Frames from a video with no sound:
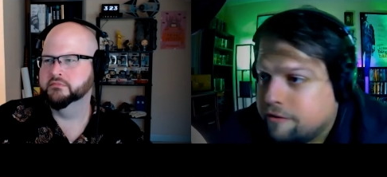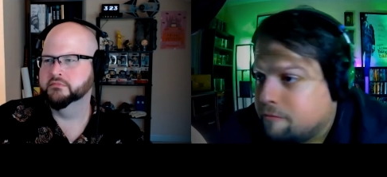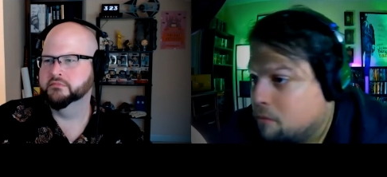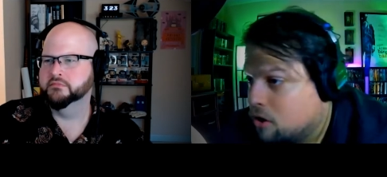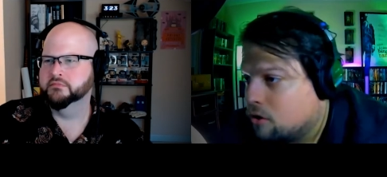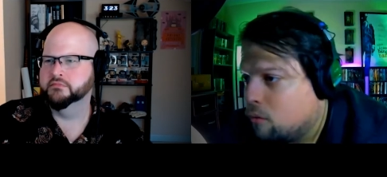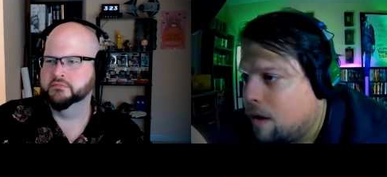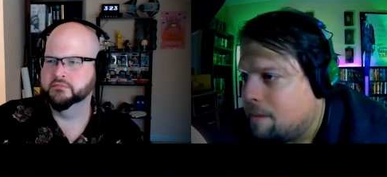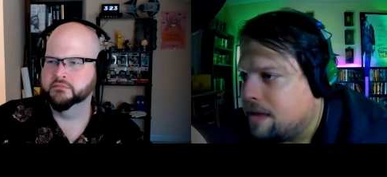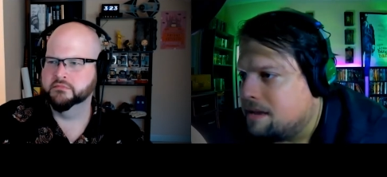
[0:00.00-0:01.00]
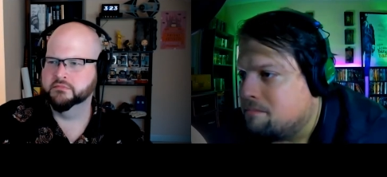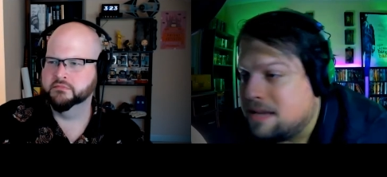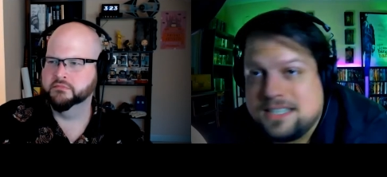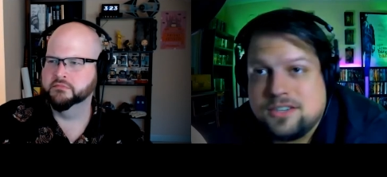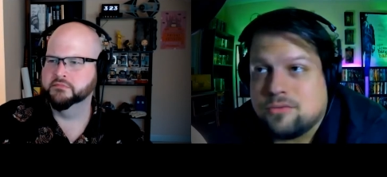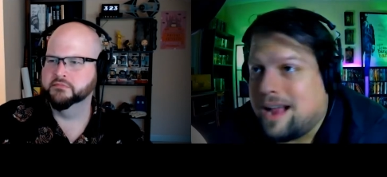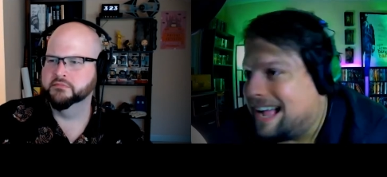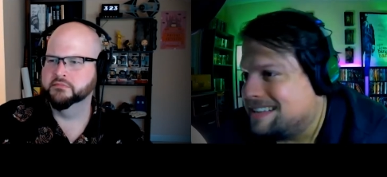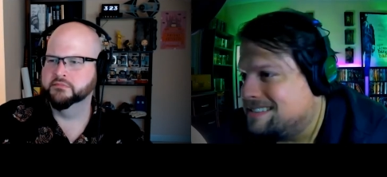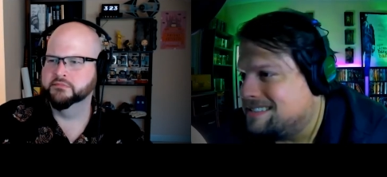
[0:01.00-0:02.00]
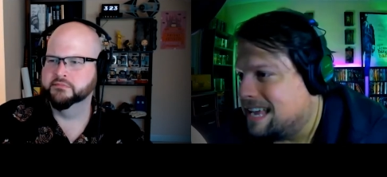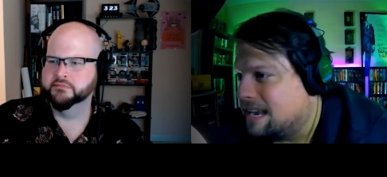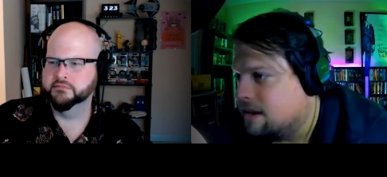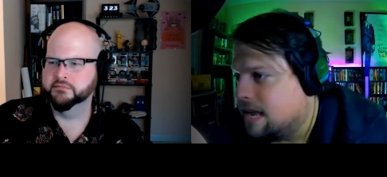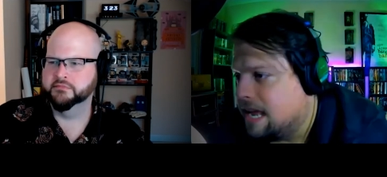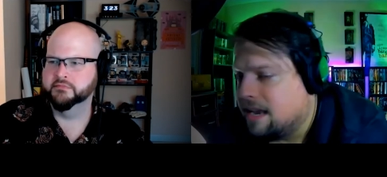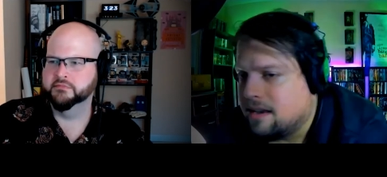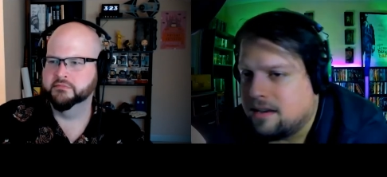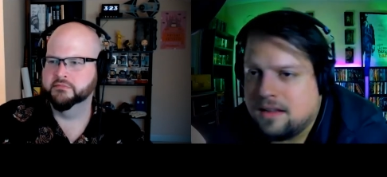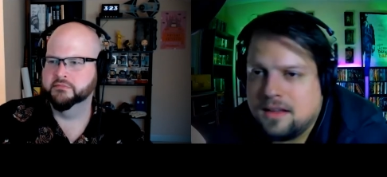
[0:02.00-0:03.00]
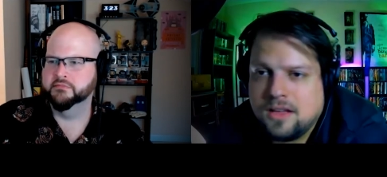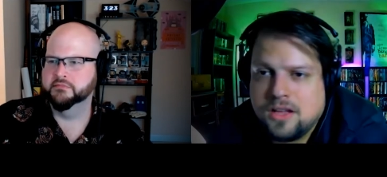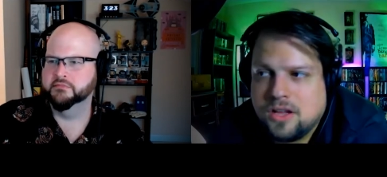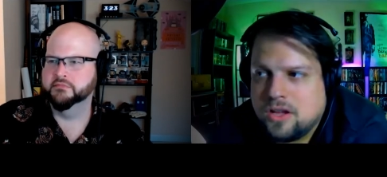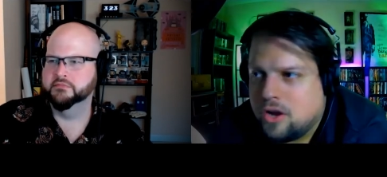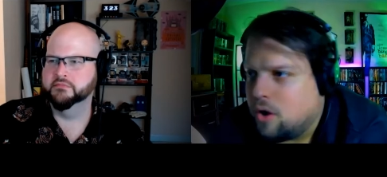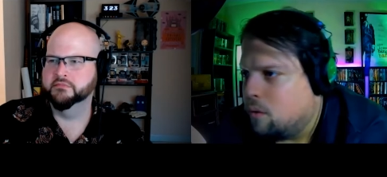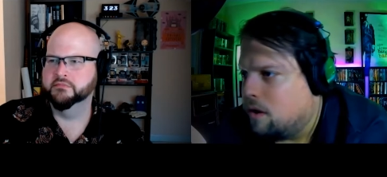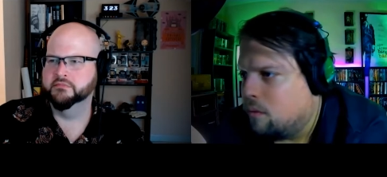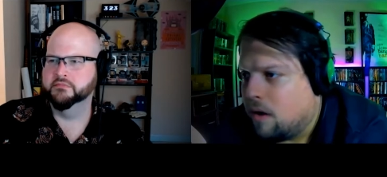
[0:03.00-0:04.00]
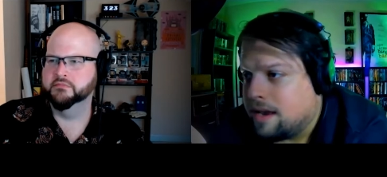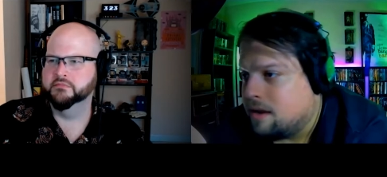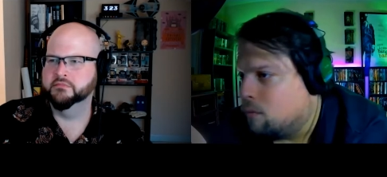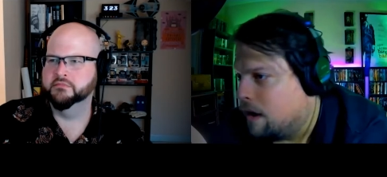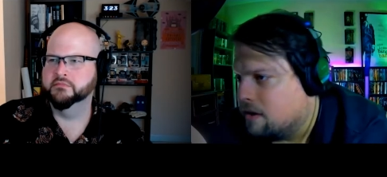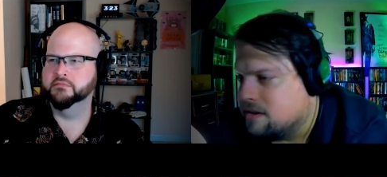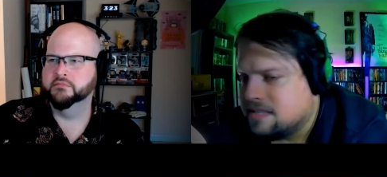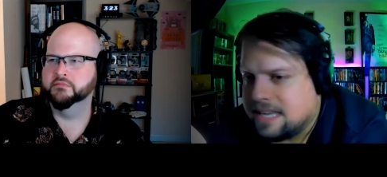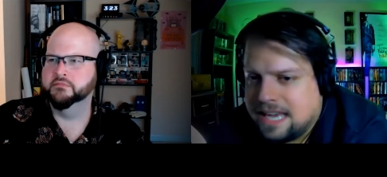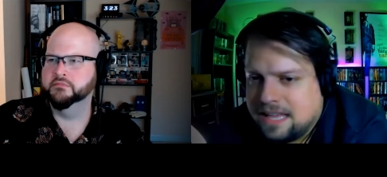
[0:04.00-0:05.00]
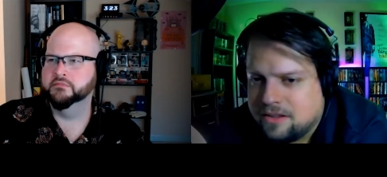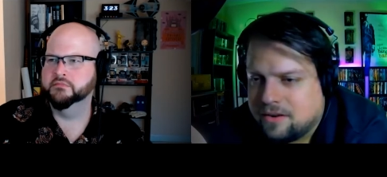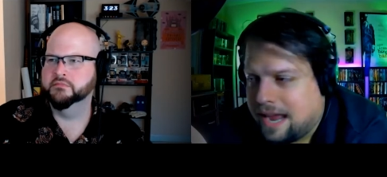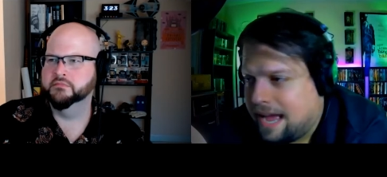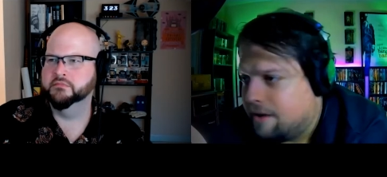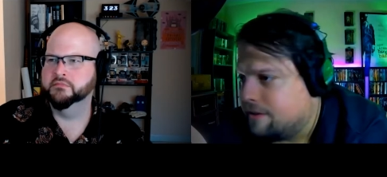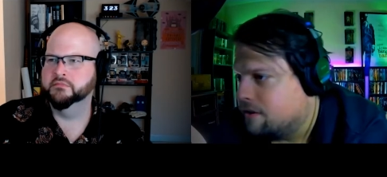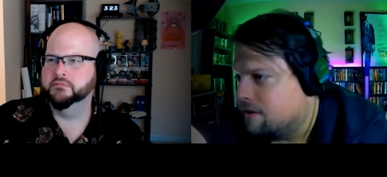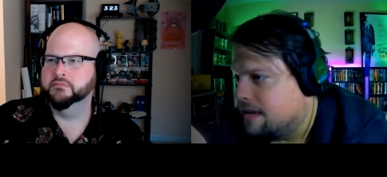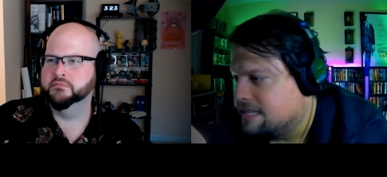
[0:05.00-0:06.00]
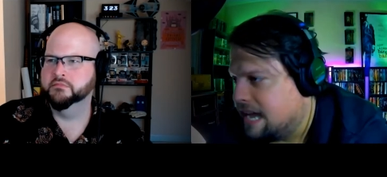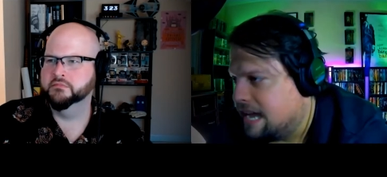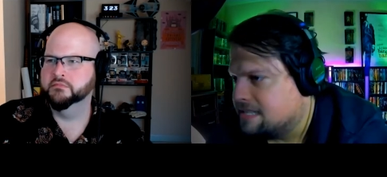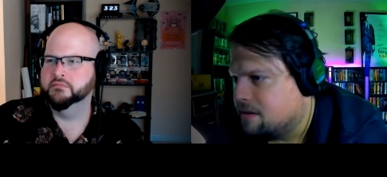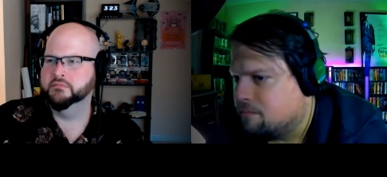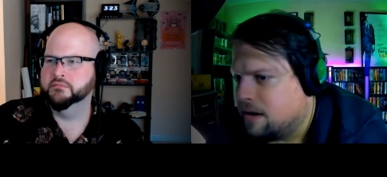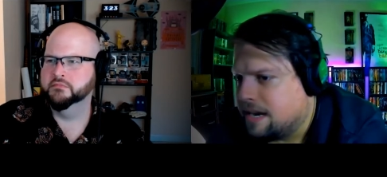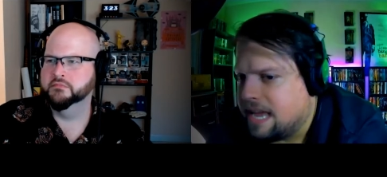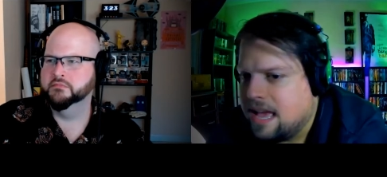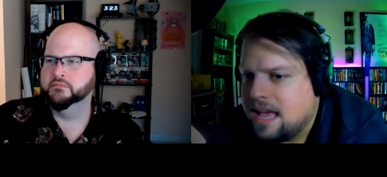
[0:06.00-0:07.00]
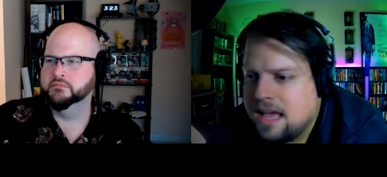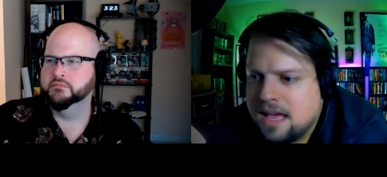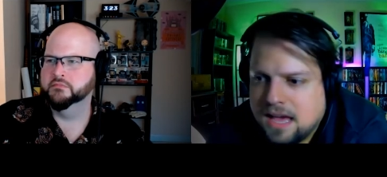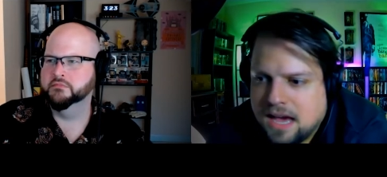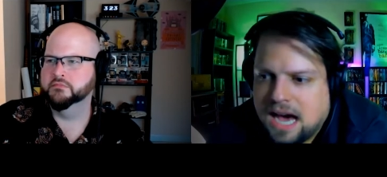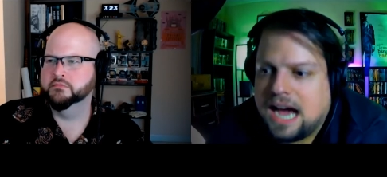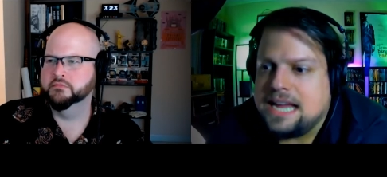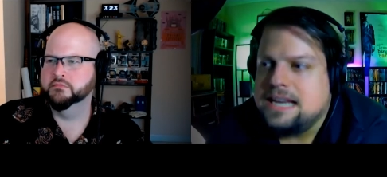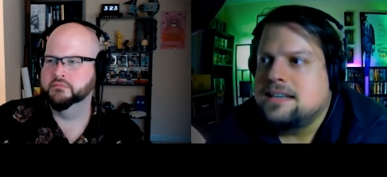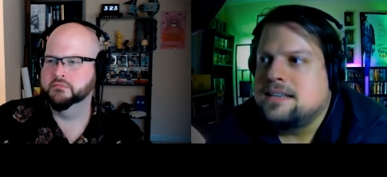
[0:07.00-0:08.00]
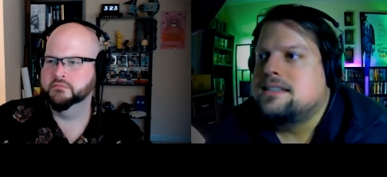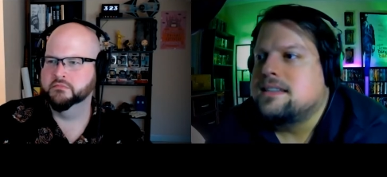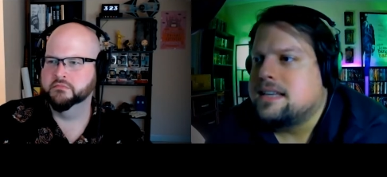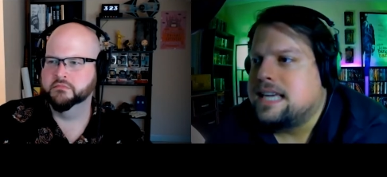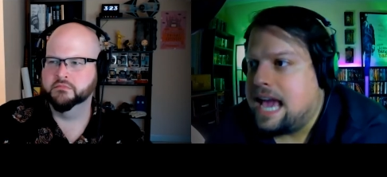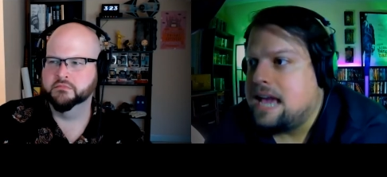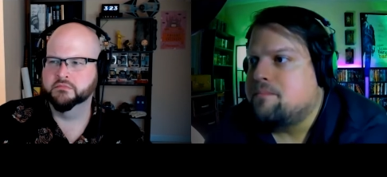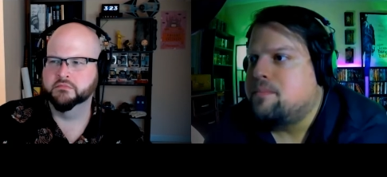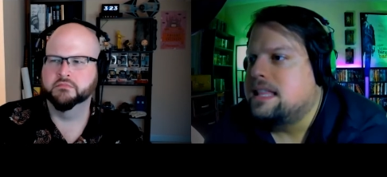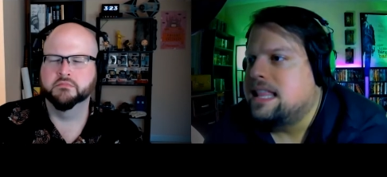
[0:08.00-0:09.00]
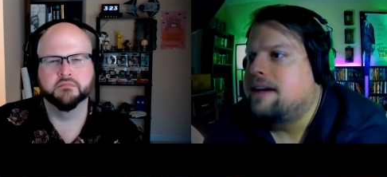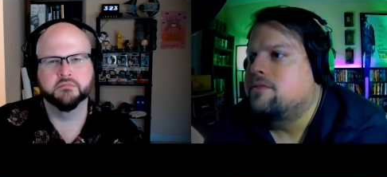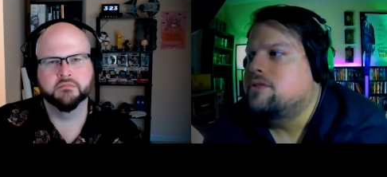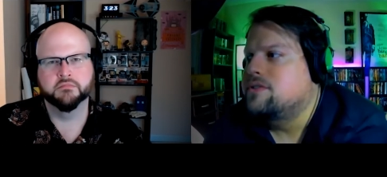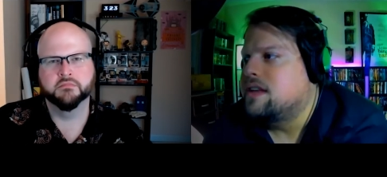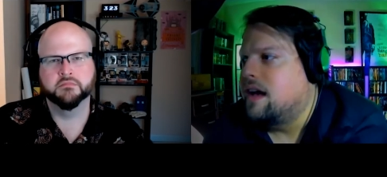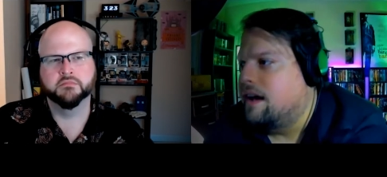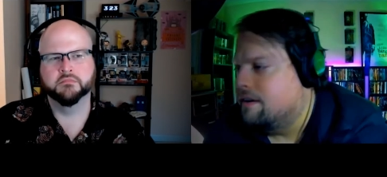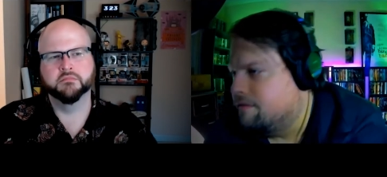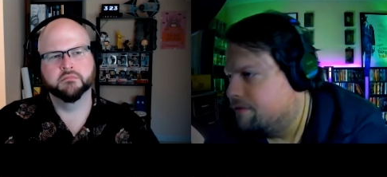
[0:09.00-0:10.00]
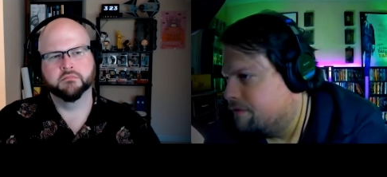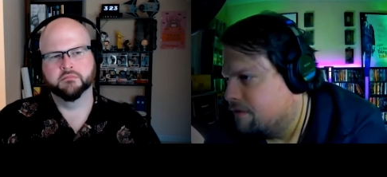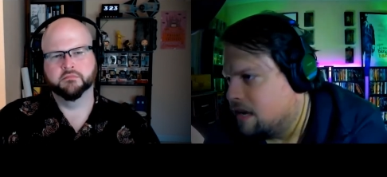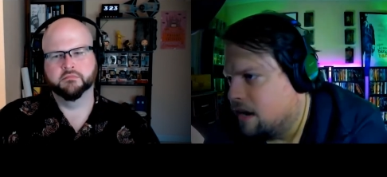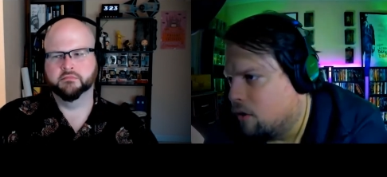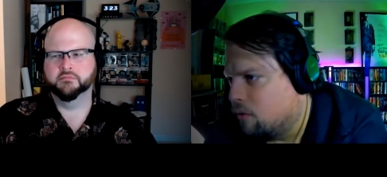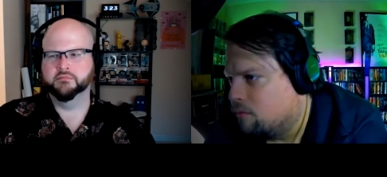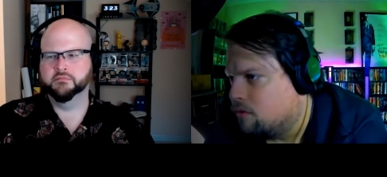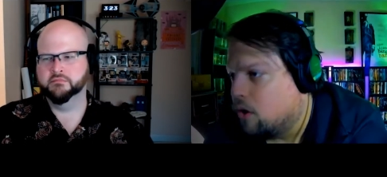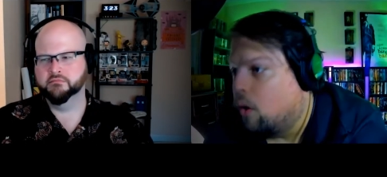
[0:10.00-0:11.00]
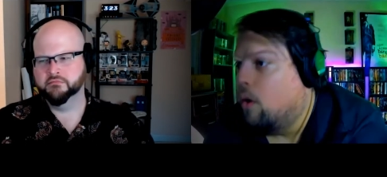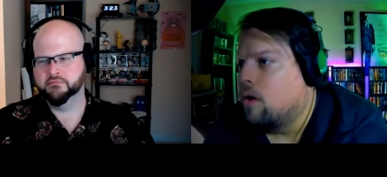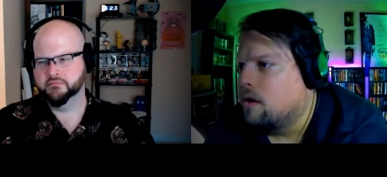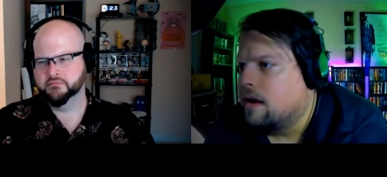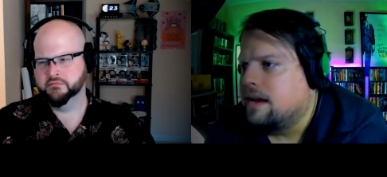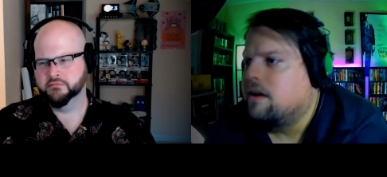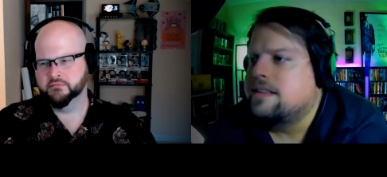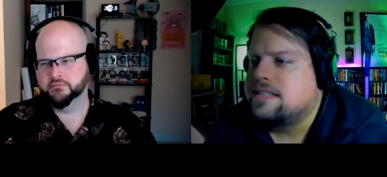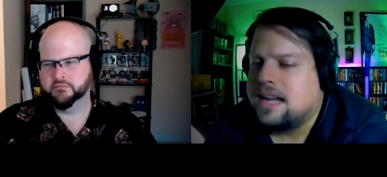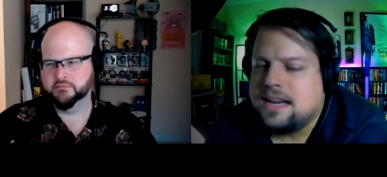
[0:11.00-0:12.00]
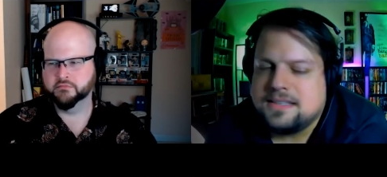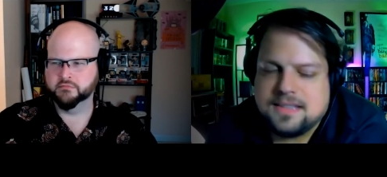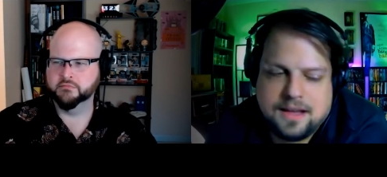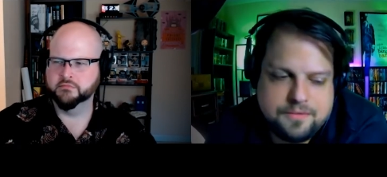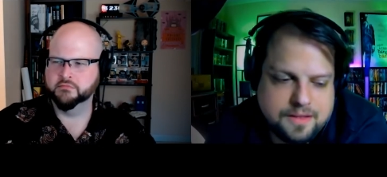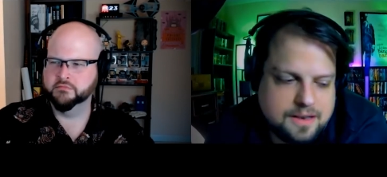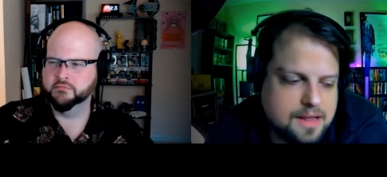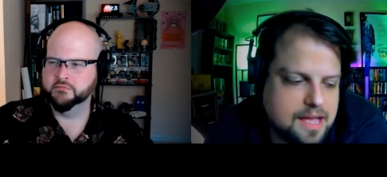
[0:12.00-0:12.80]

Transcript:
Speaker 1: of murder weapon, misdirects in who and what and where is the killer and how they're going to attack somebody, heightened campy levels of, you know, gore and all this kind of stuff. And